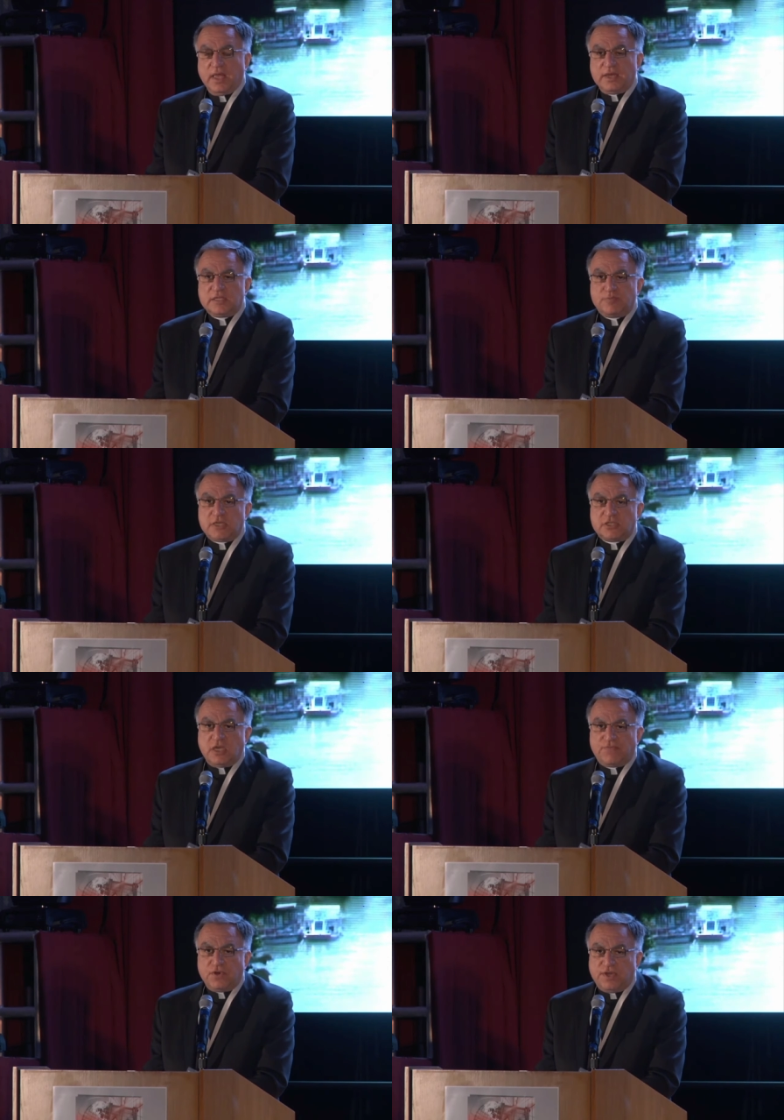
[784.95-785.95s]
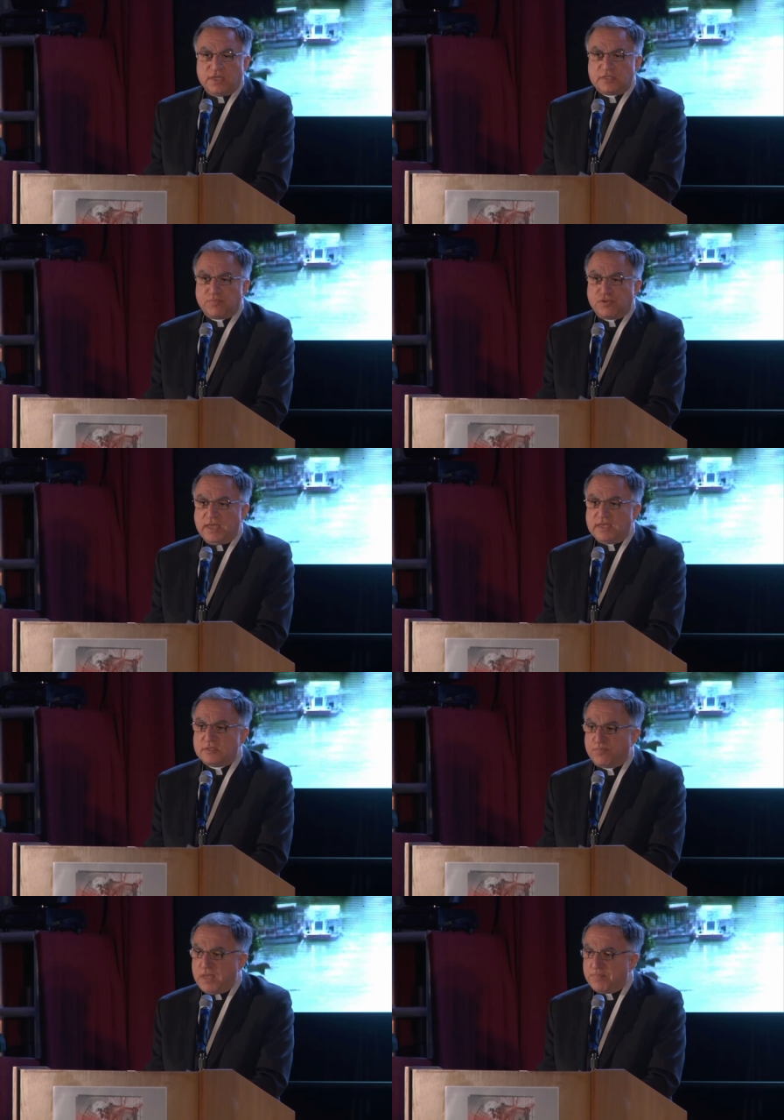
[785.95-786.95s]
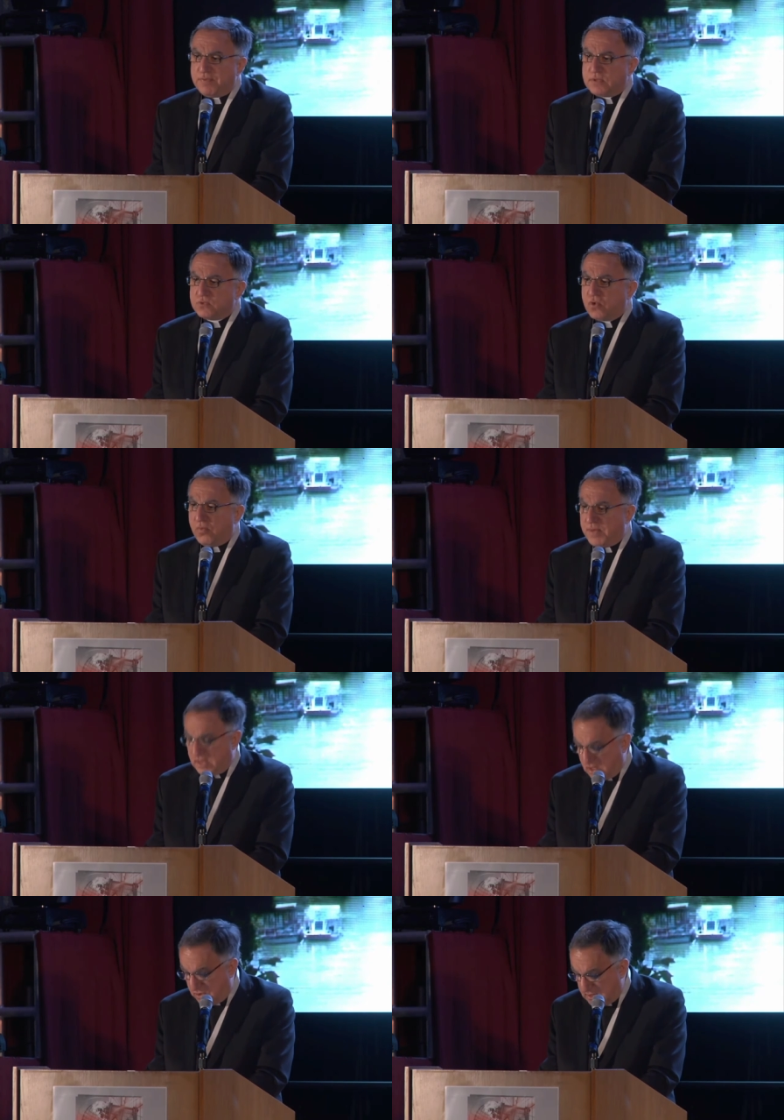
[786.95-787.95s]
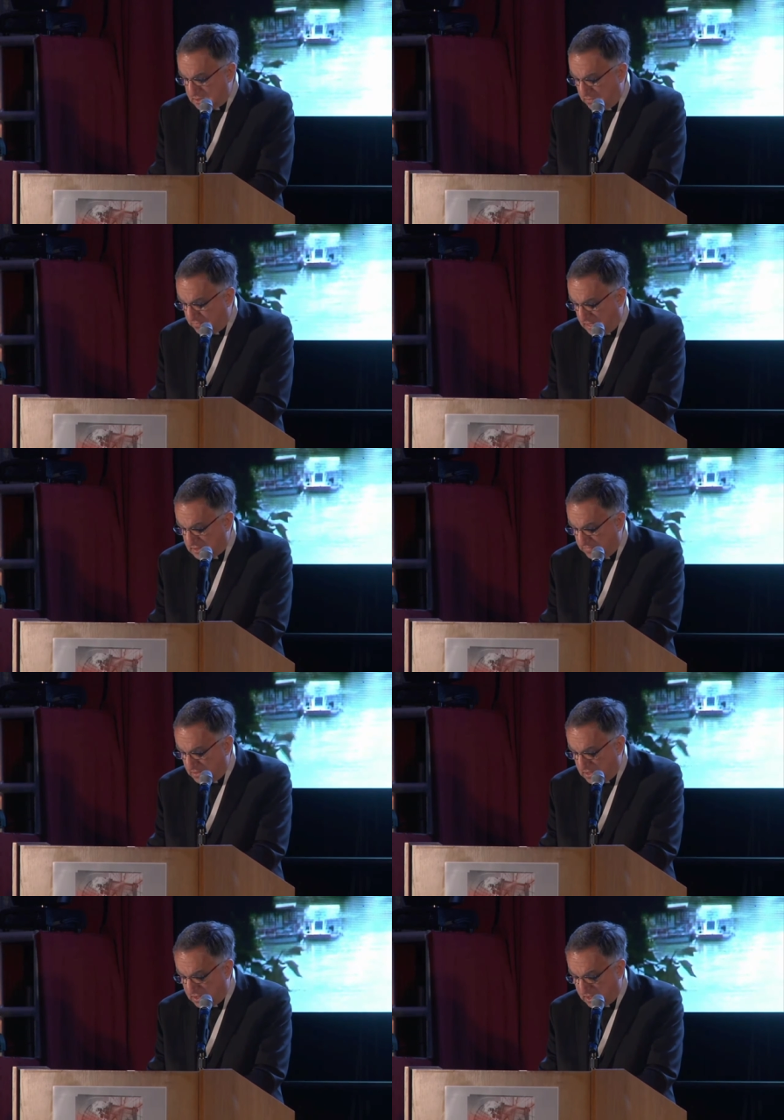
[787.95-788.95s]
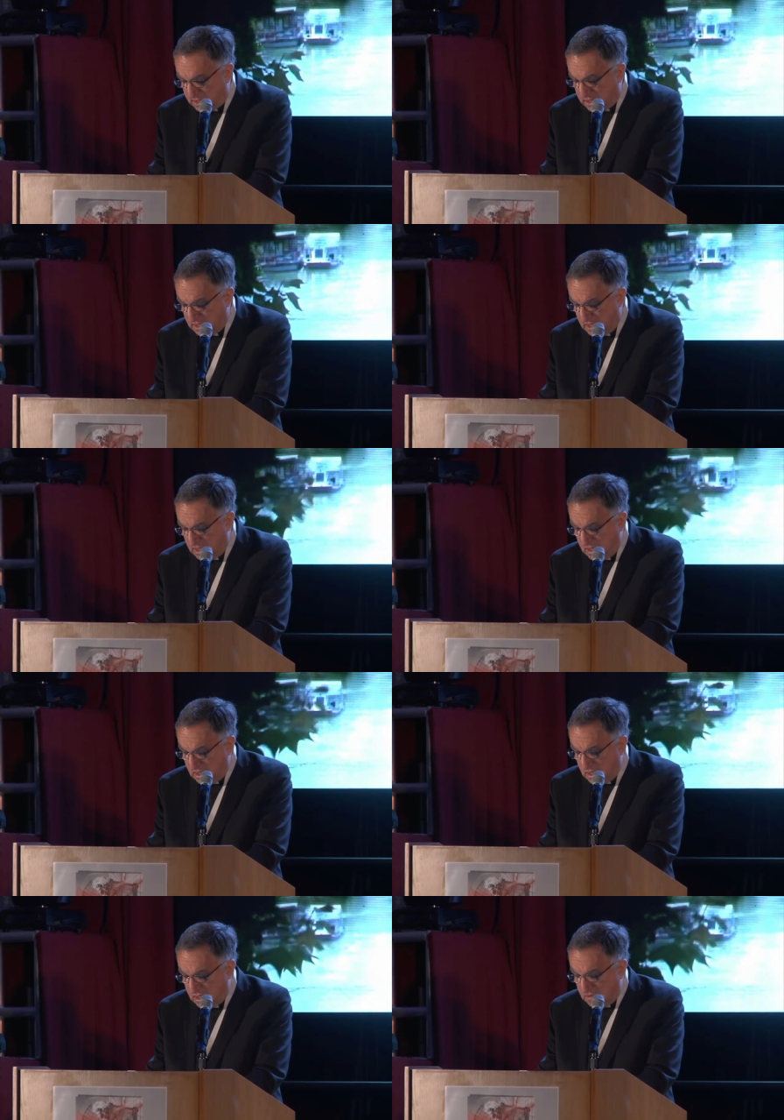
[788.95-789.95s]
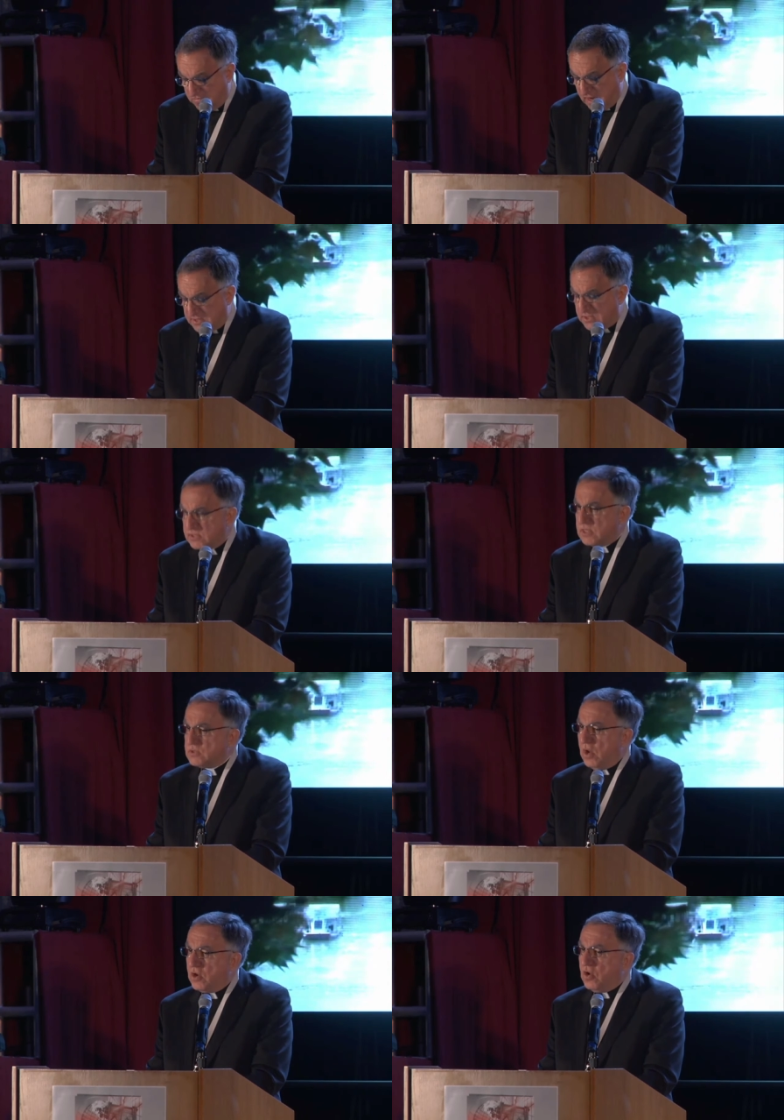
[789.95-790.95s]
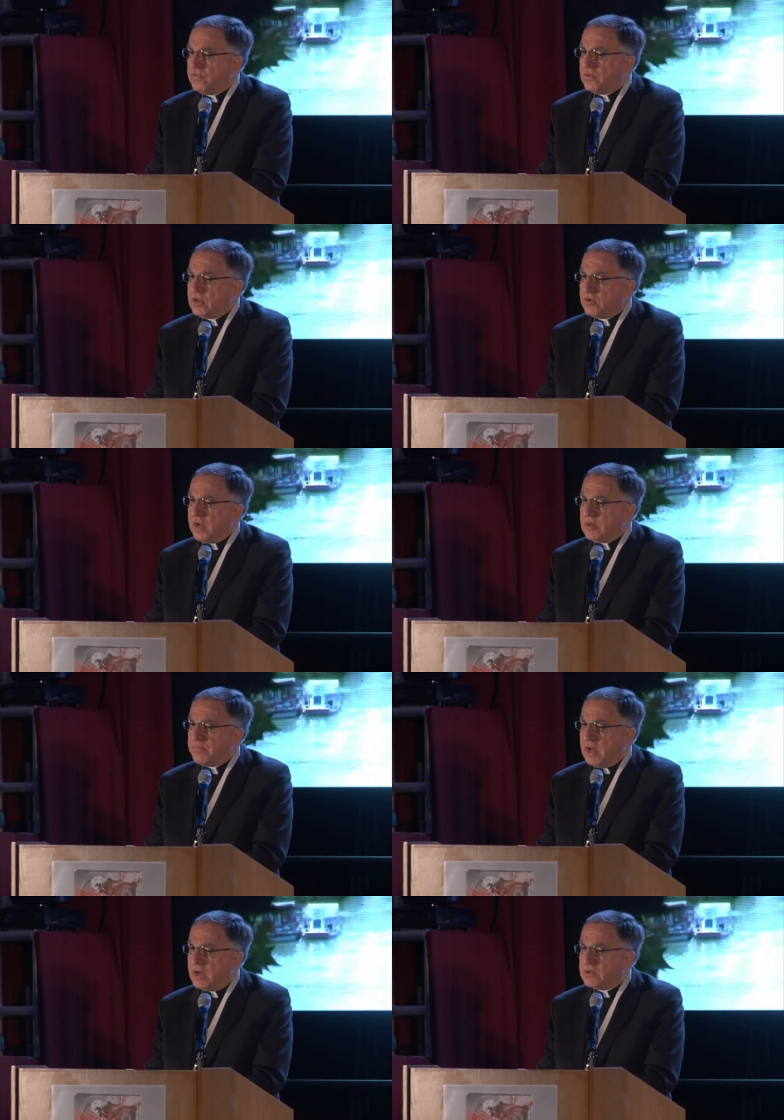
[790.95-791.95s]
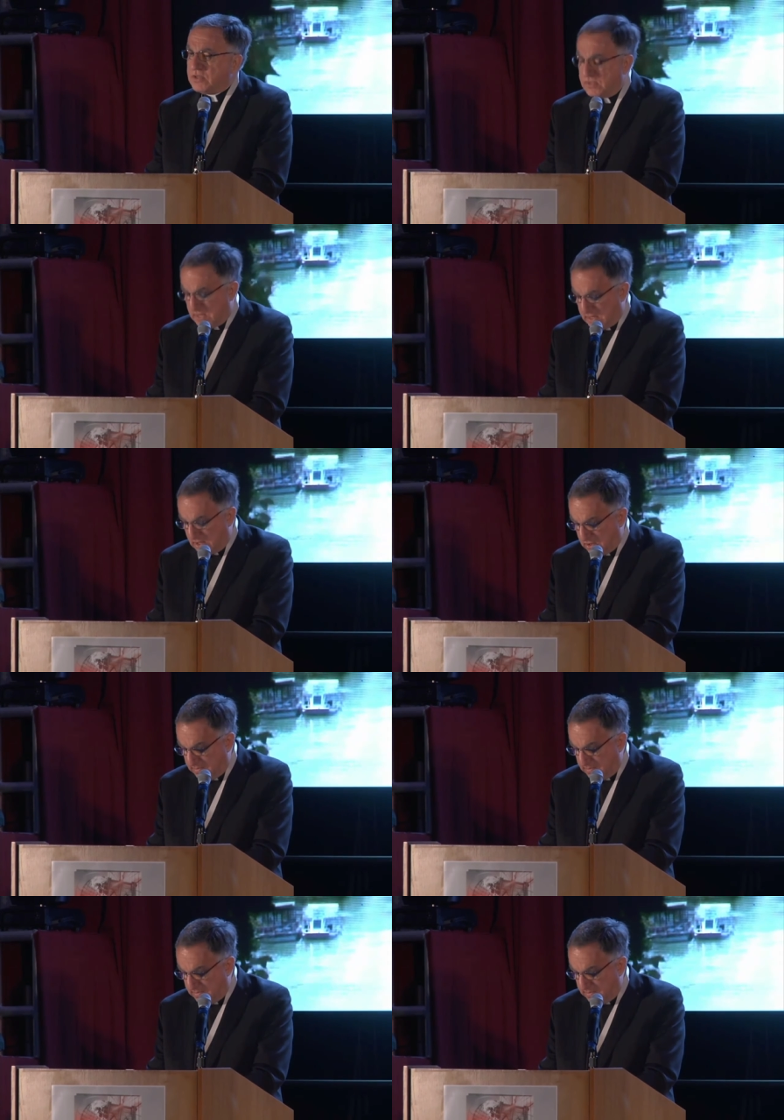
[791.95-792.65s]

and especially for displaced peoples roaming across the face of the earth. Francis has won over in great part the secular